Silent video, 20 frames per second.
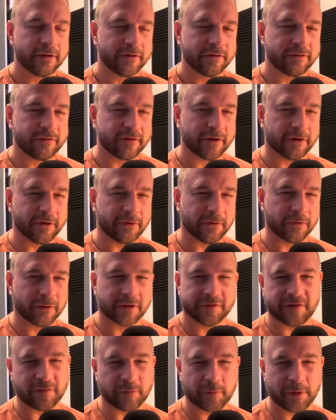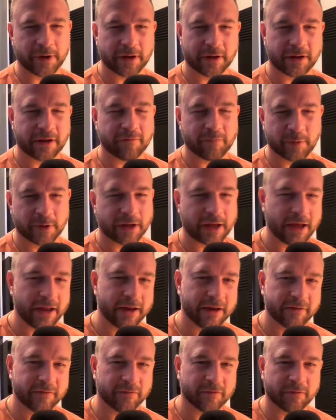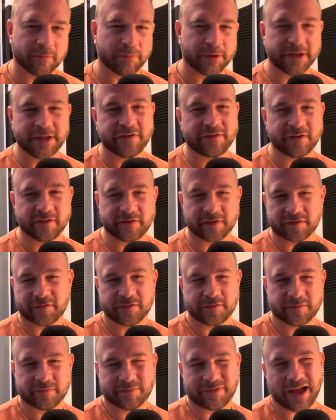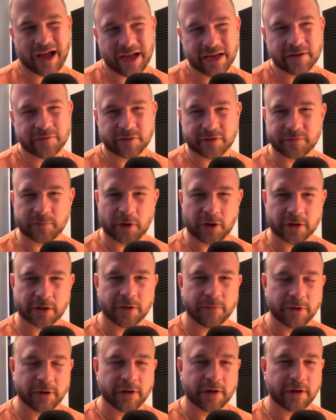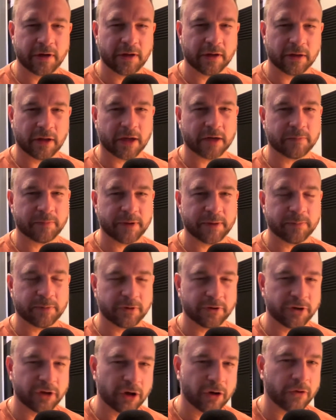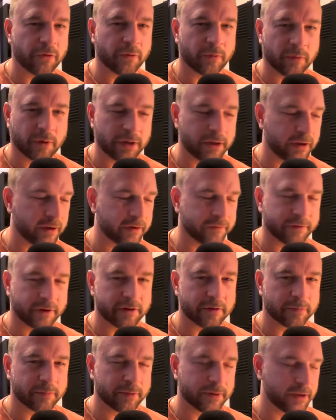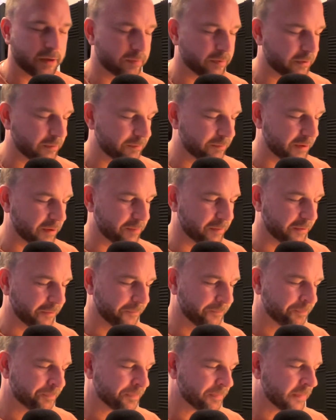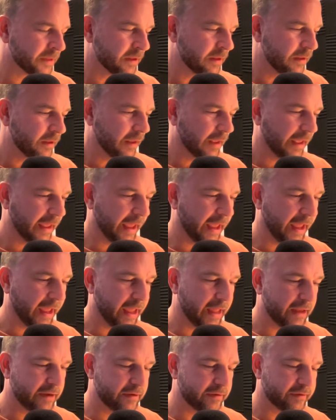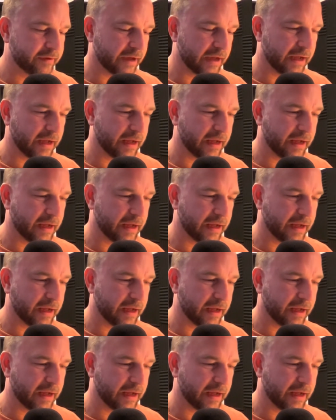So, because everybody kind of, policing's kind of a small community. A lot of people know a lot of other people. And